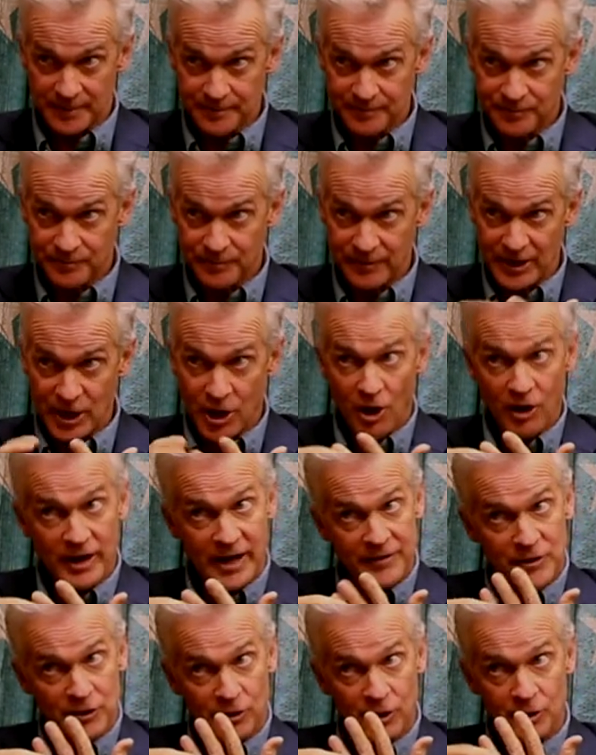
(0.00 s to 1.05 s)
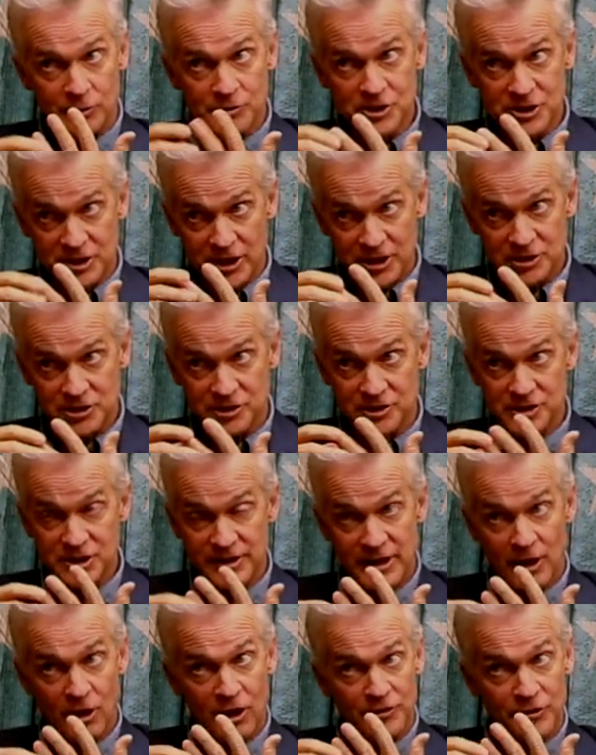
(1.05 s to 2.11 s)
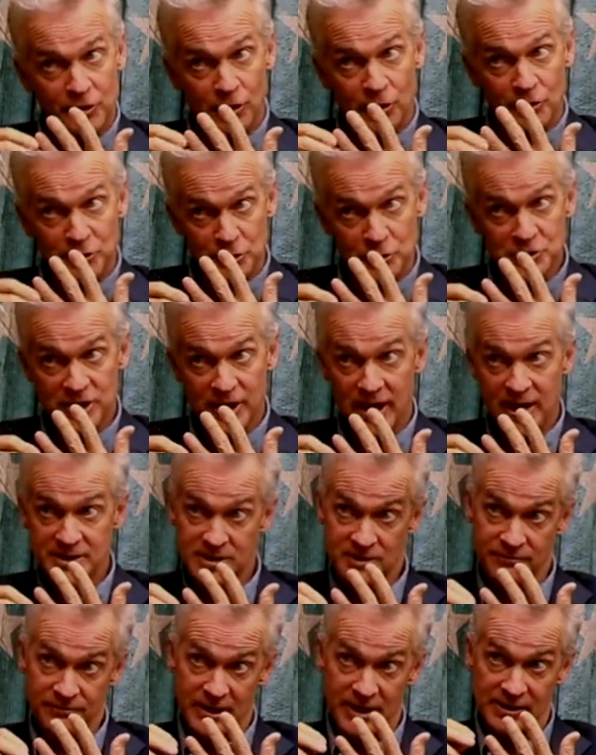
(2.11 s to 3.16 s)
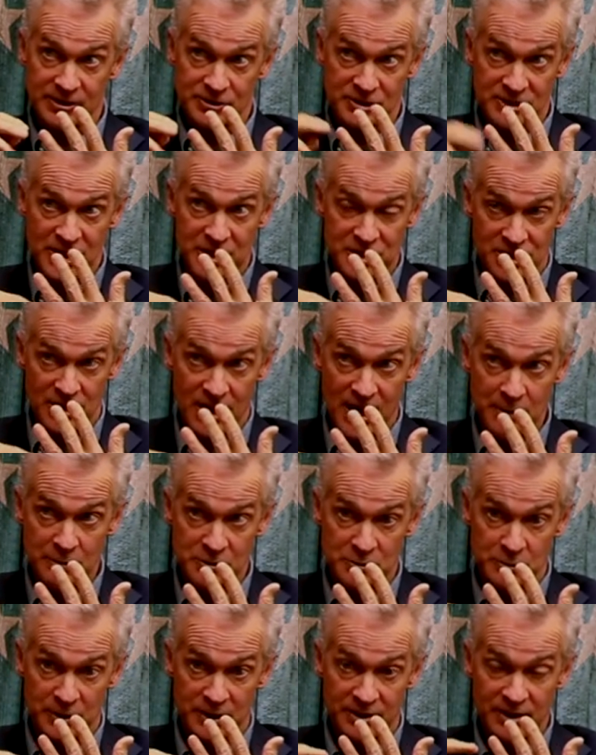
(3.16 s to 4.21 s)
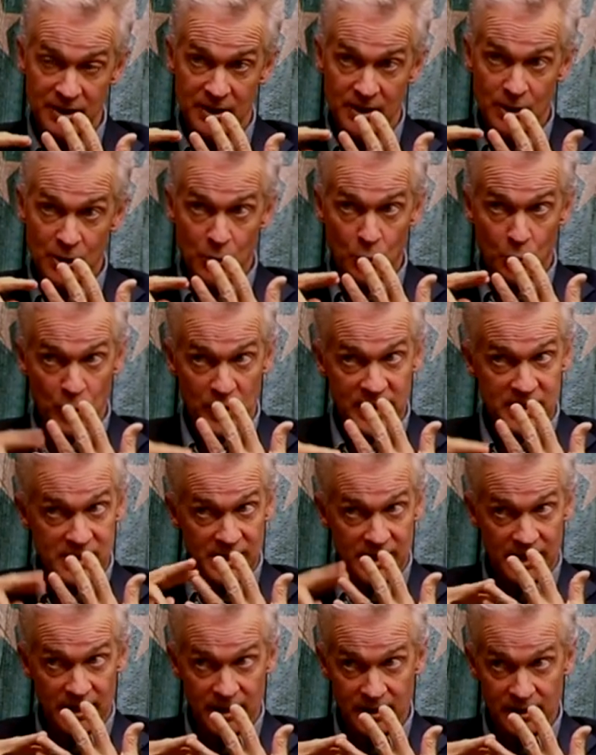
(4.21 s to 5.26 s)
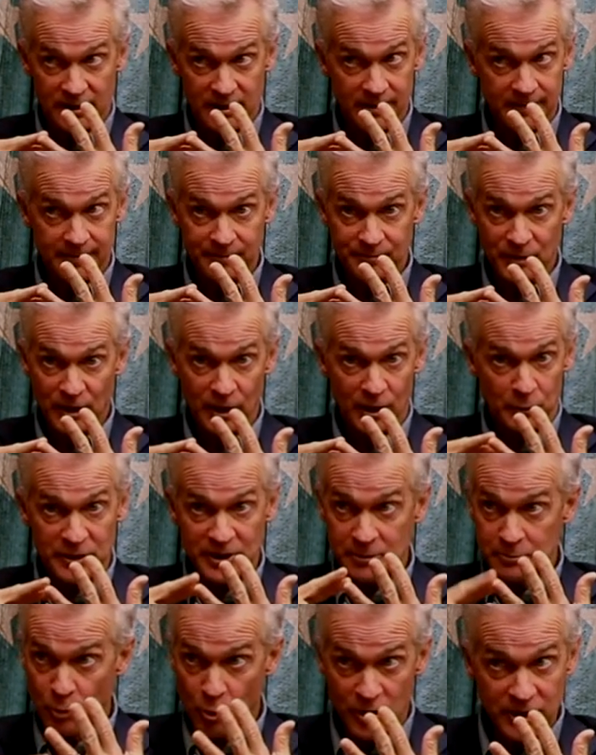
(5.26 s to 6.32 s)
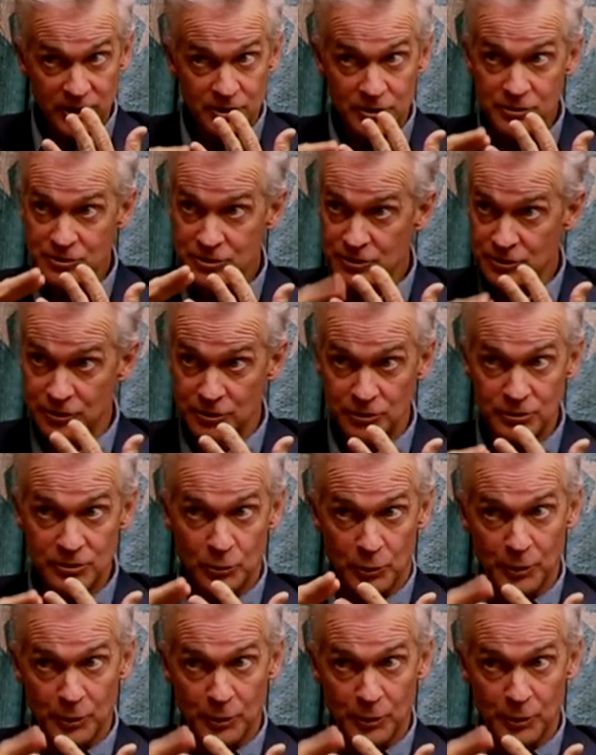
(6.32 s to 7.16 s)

Mm-hmm. They all had their own stations. Right. They all had their own newscasts. In Good fact, point. the station I was with, we did you know we did morning news, noon.